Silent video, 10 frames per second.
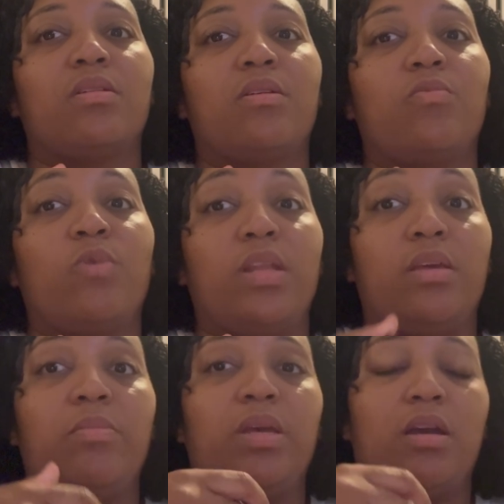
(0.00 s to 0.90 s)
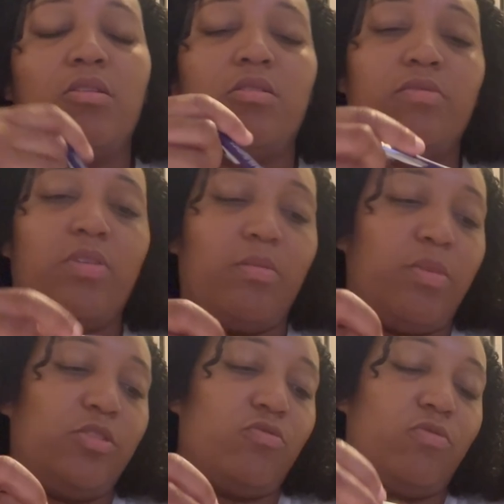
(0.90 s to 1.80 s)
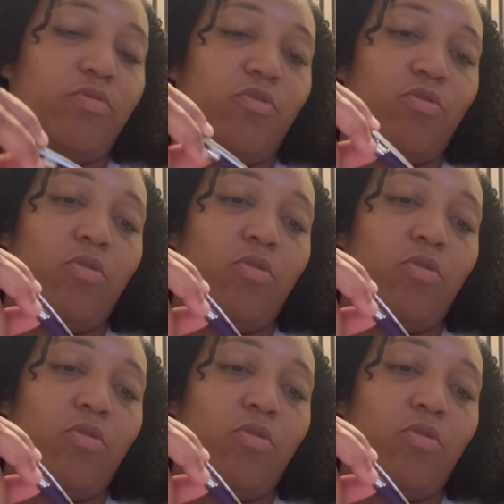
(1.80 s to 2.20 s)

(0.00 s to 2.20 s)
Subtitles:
when Imi had her developmental review.